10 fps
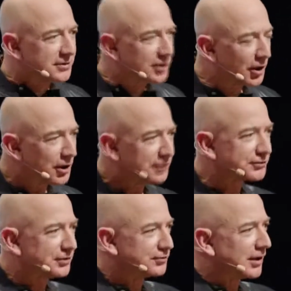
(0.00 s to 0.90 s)
The car is
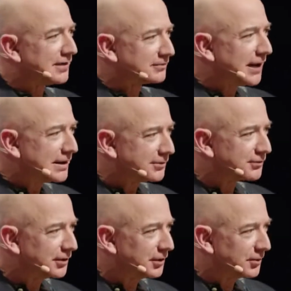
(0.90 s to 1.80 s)
going to drive right
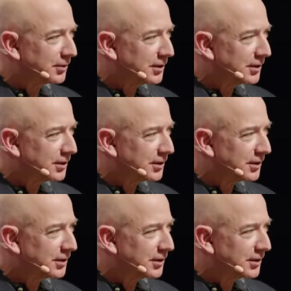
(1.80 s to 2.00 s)
through,